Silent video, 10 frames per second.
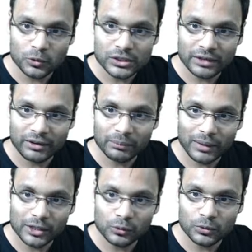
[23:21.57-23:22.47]
7
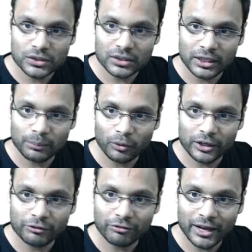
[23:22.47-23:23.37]
by 2 is
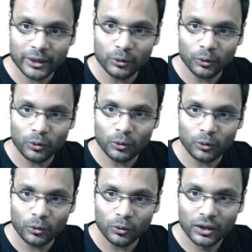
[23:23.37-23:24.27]
3.5.
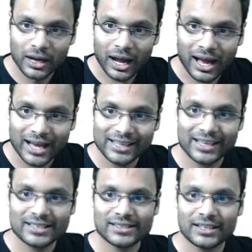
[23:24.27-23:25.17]

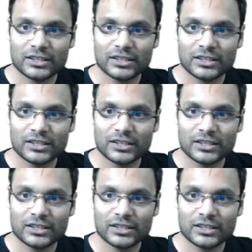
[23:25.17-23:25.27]
Highest